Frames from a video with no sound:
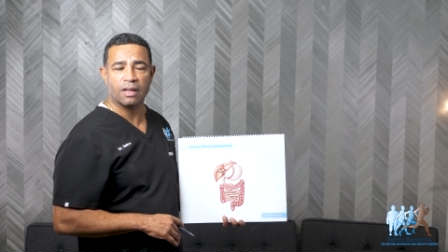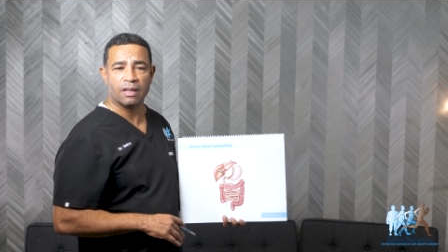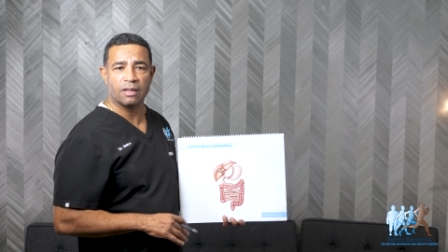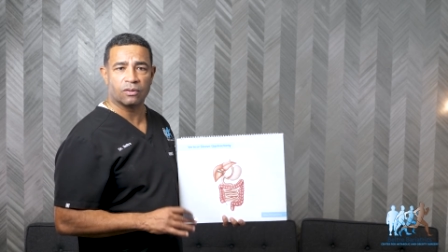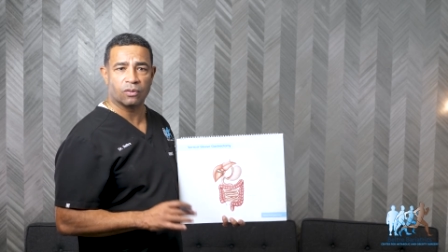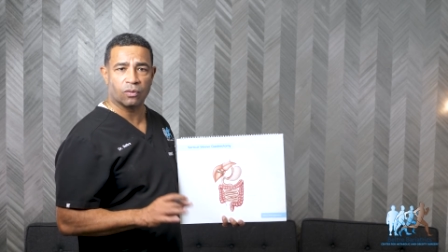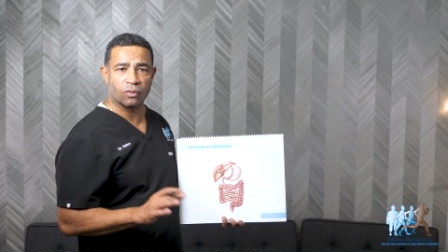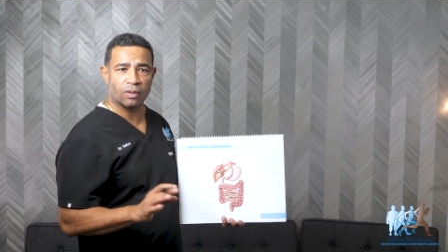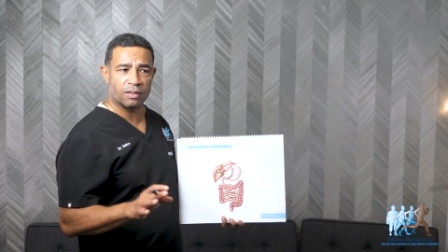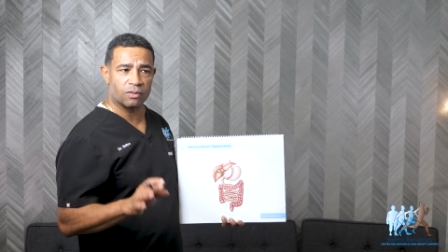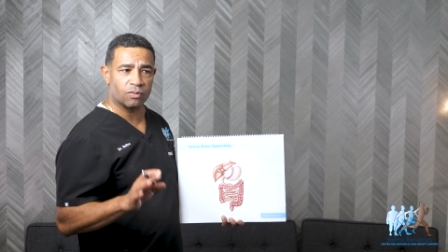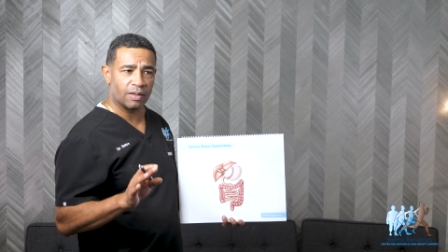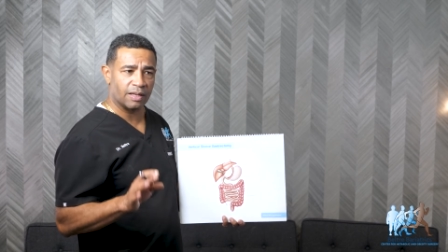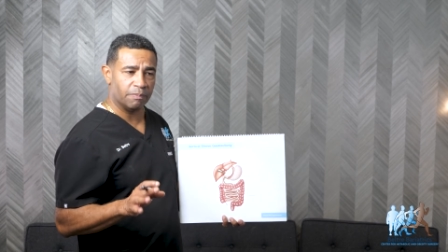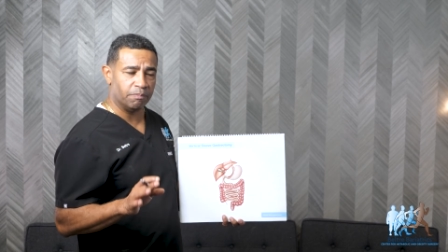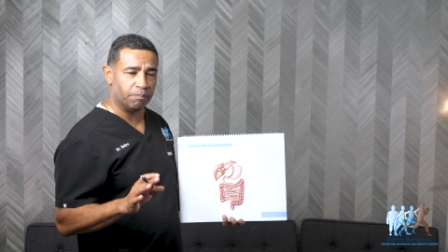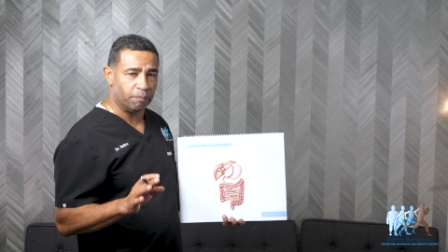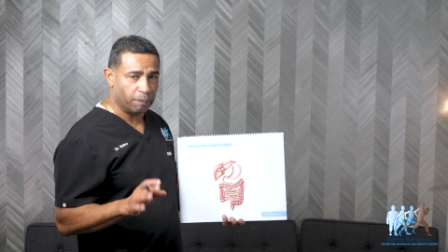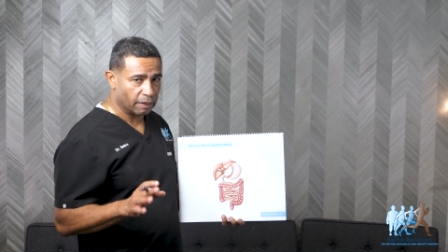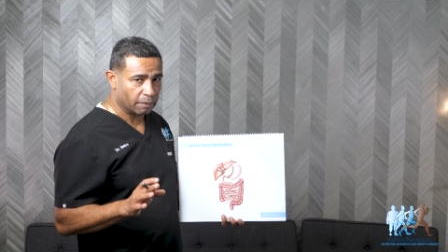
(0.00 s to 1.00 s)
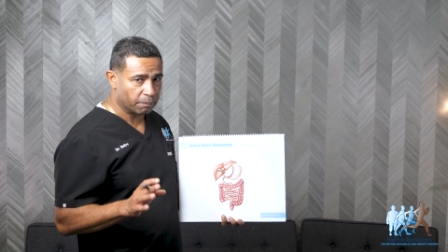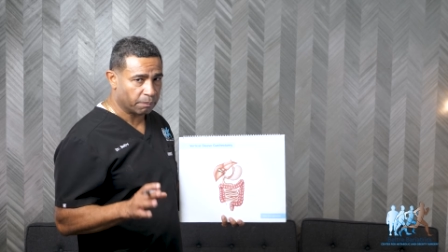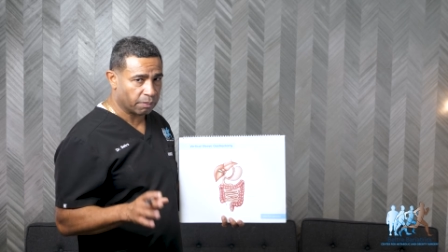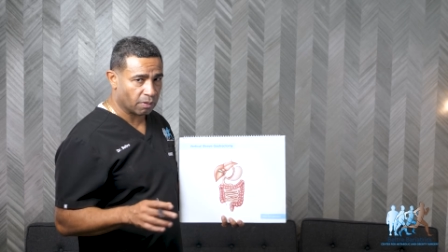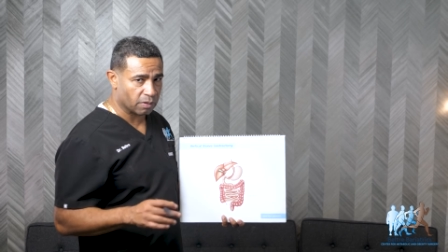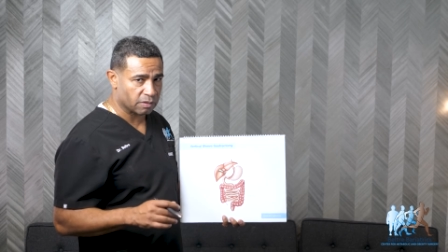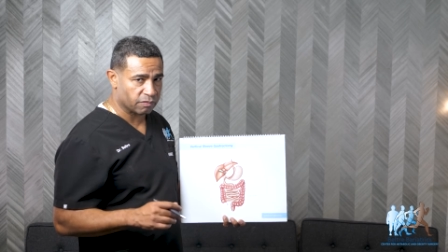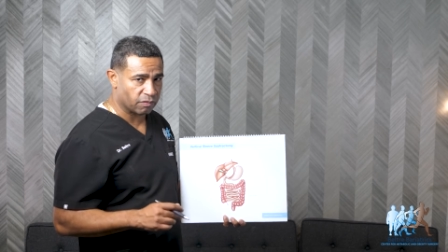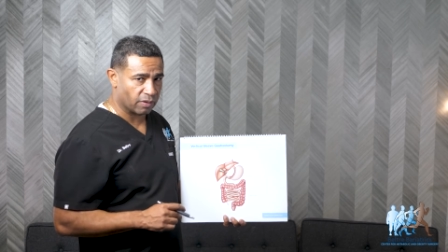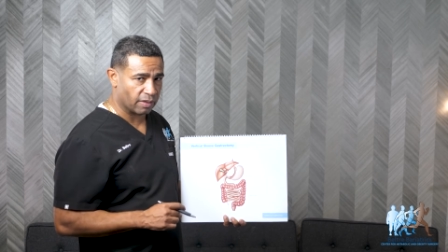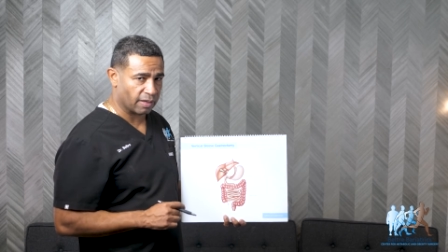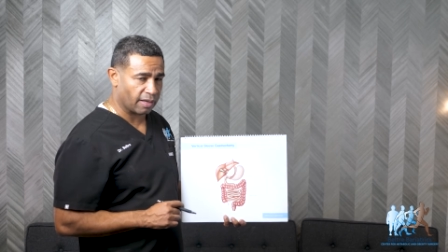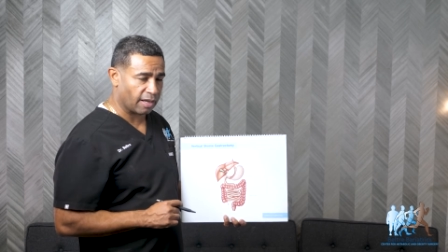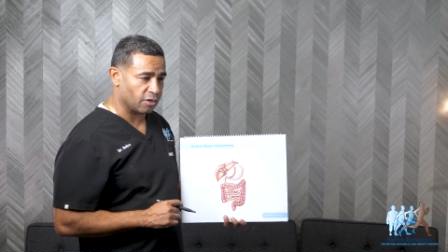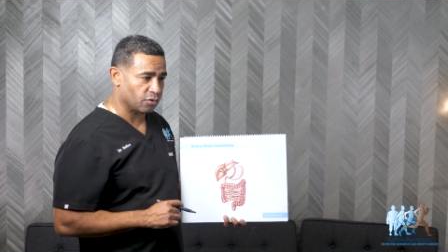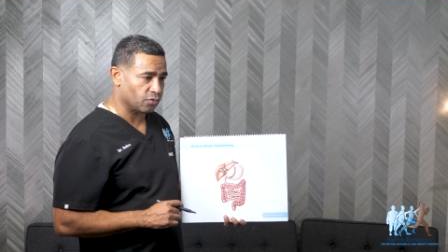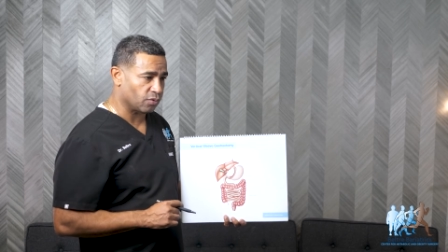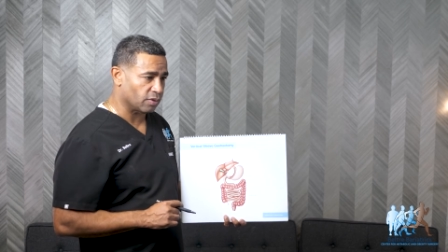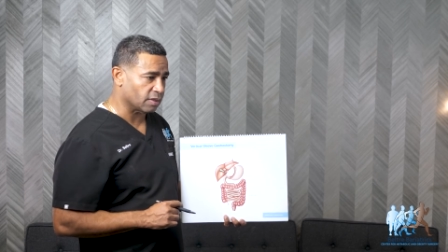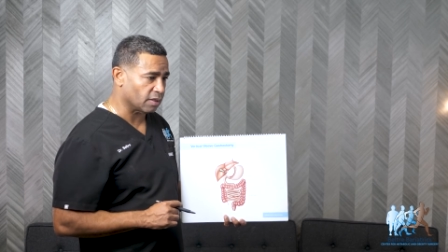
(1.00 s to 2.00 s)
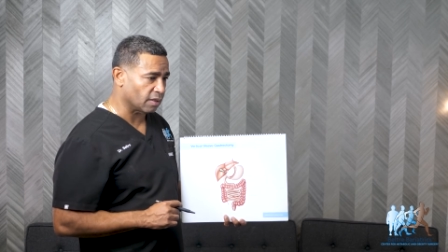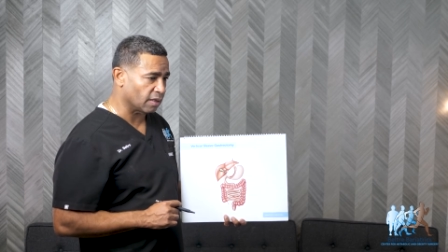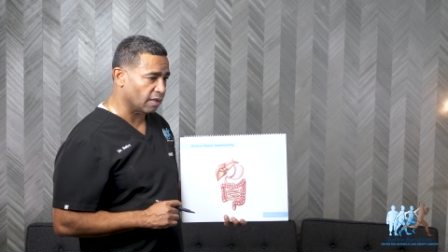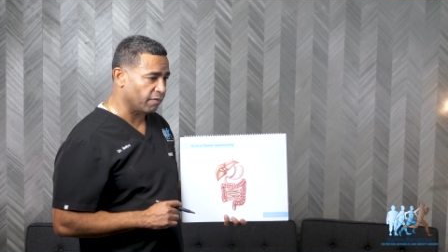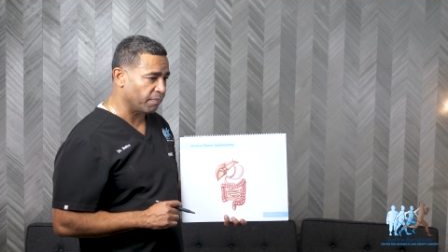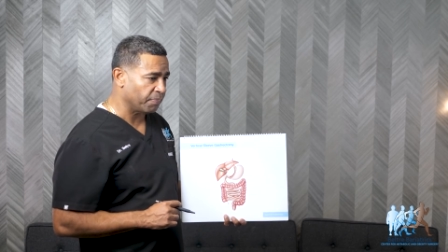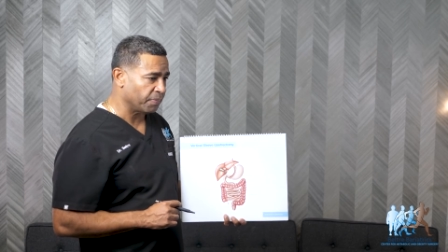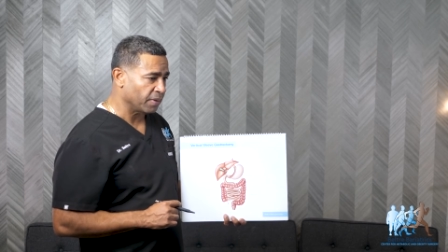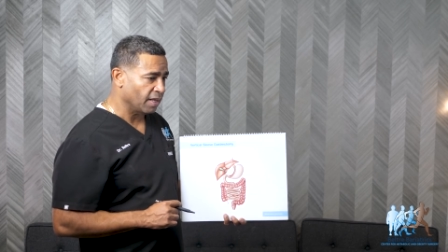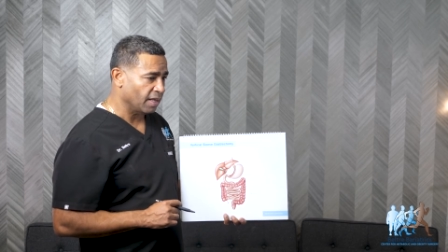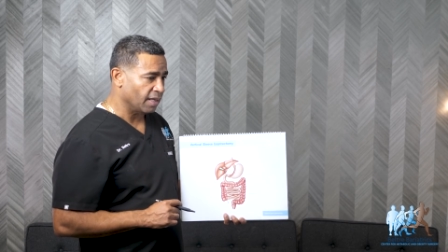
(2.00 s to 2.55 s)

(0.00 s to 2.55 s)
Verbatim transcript: So that's why a big plus for the gastric sleeve.